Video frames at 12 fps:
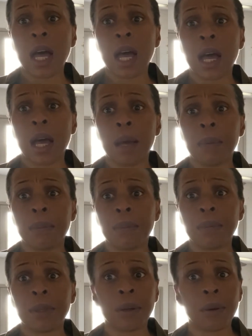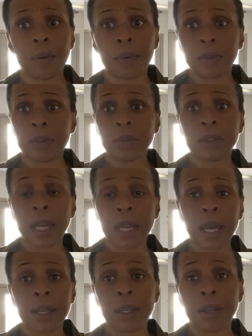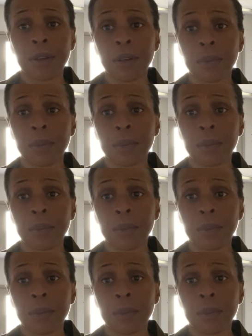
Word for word: um, you know, as soon as I got here,